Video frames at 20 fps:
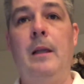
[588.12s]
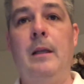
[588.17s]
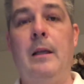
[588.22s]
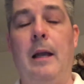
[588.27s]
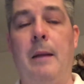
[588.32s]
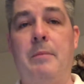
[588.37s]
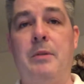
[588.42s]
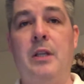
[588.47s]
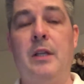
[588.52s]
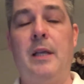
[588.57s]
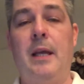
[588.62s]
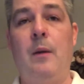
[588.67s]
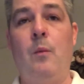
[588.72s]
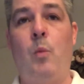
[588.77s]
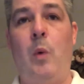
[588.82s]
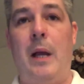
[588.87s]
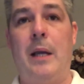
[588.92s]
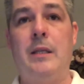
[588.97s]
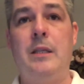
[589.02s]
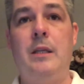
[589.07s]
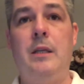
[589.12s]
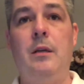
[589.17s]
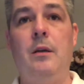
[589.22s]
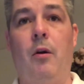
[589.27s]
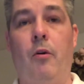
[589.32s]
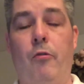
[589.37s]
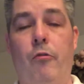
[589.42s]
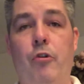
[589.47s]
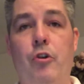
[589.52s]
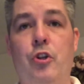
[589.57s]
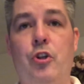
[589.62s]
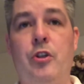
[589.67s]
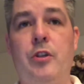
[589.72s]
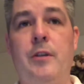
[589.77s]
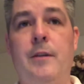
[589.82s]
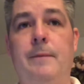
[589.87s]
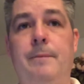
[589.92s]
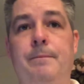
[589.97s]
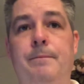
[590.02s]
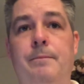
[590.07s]
I'm still getting waxy
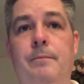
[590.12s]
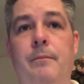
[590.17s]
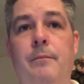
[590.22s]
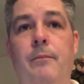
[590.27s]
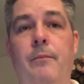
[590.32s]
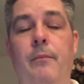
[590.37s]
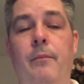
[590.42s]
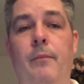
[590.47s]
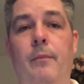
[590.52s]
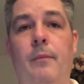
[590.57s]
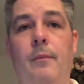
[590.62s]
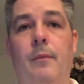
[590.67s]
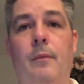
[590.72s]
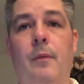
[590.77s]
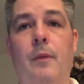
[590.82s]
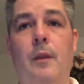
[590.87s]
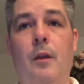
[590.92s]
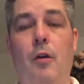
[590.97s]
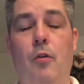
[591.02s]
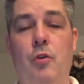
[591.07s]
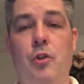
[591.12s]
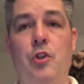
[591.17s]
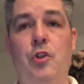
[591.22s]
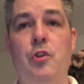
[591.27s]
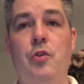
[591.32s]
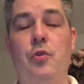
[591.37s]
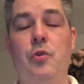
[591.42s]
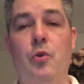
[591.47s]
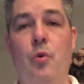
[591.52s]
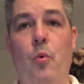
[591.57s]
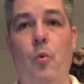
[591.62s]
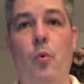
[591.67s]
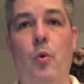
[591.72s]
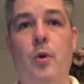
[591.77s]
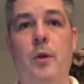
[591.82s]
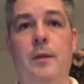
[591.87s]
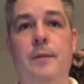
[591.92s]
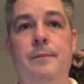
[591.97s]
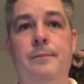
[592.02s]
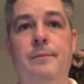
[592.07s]
oranges, orange juice,
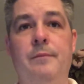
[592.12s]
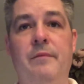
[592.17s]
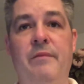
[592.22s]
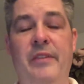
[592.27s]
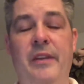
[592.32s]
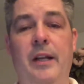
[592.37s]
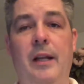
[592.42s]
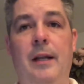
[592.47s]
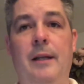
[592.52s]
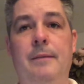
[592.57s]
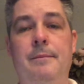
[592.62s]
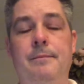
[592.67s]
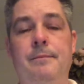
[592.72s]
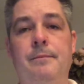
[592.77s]
oak, vanilla.